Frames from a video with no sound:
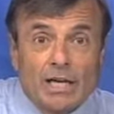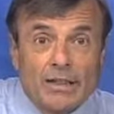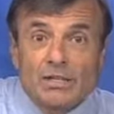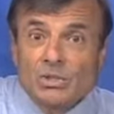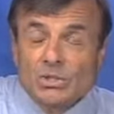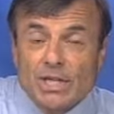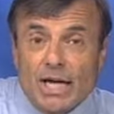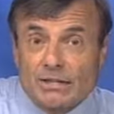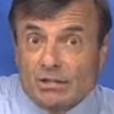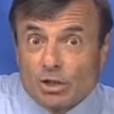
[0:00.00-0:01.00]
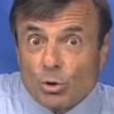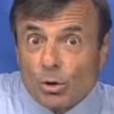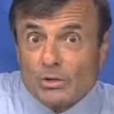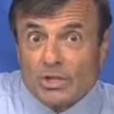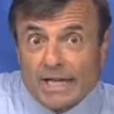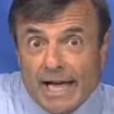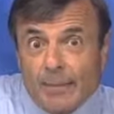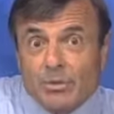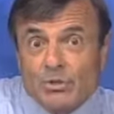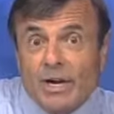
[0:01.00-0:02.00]
This is not a course in
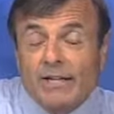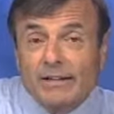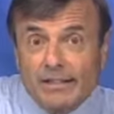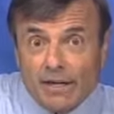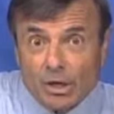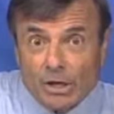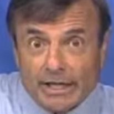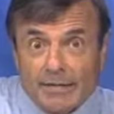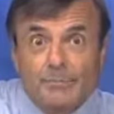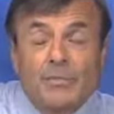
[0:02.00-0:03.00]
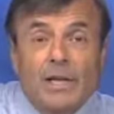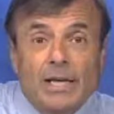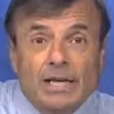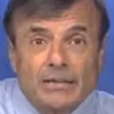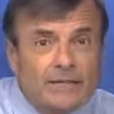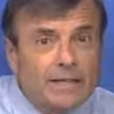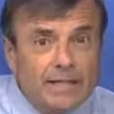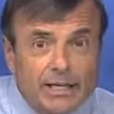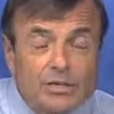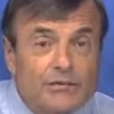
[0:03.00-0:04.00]
abstract theory. Even at
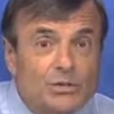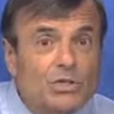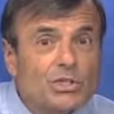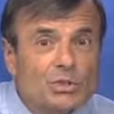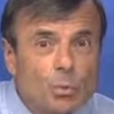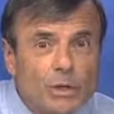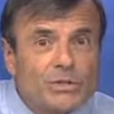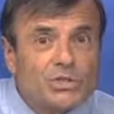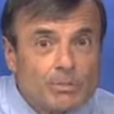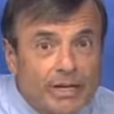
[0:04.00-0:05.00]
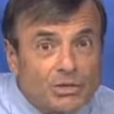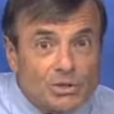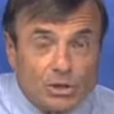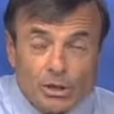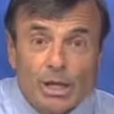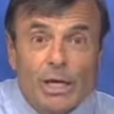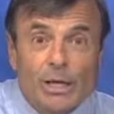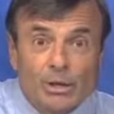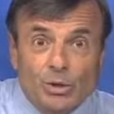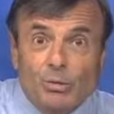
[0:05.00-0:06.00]
the end of just this one semester,
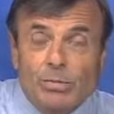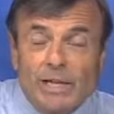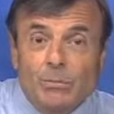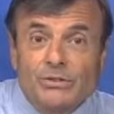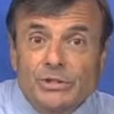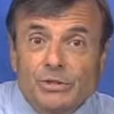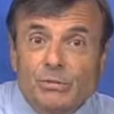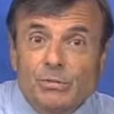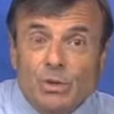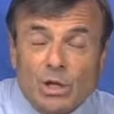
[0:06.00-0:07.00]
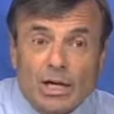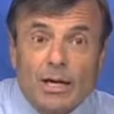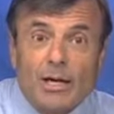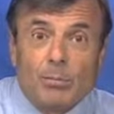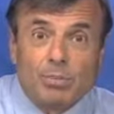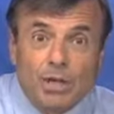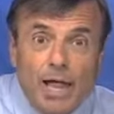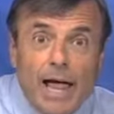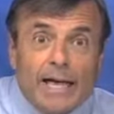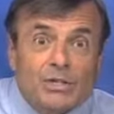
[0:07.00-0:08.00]
you'll be able to
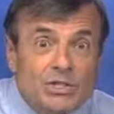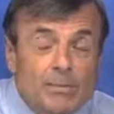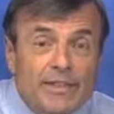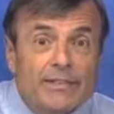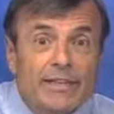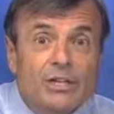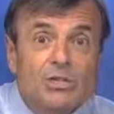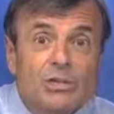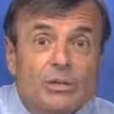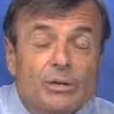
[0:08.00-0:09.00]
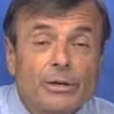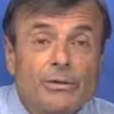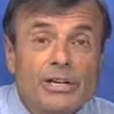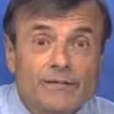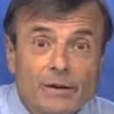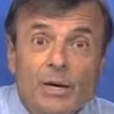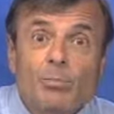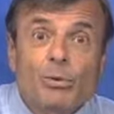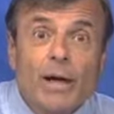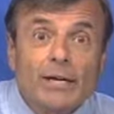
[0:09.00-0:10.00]
apply some of the things you learned in a very
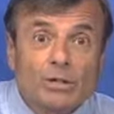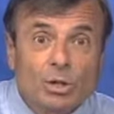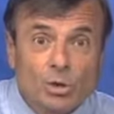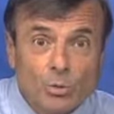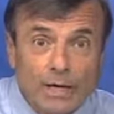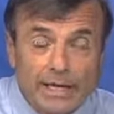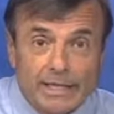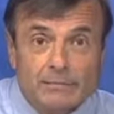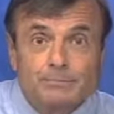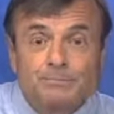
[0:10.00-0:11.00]
practical way.